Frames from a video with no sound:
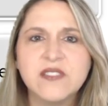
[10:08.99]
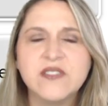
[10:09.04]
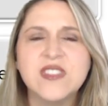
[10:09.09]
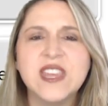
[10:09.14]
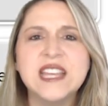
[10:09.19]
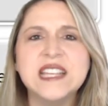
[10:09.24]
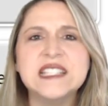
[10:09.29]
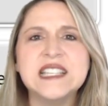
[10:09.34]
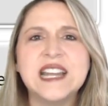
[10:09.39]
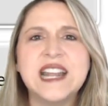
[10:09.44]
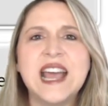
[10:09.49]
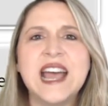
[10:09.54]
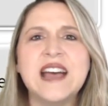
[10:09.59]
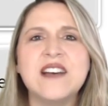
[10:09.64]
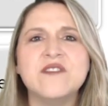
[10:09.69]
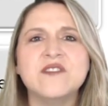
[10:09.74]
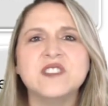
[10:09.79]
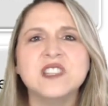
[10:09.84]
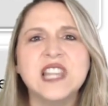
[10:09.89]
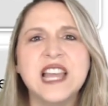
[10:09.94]
things that
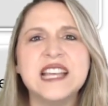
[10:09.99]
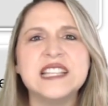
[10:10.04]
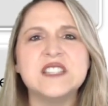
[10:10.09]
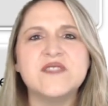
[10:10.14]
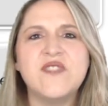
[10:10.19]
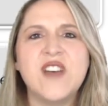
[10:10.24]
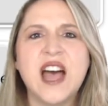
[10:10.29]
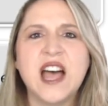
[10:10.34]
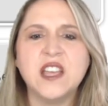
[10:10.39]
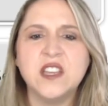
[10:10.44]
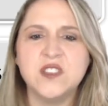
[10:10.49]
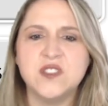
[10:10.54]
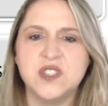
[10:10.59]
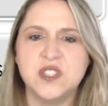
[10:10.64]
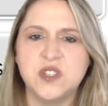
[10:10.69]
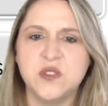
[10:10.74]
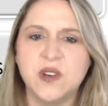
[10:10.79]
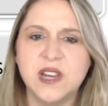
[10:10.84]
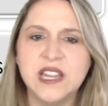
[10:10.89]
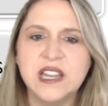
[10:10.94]
have less values
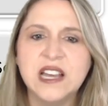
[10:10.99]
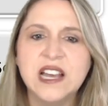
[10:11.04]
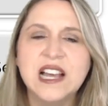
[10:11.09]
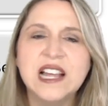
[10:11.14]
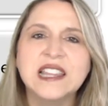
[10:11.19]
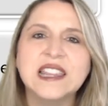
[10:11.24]
to it,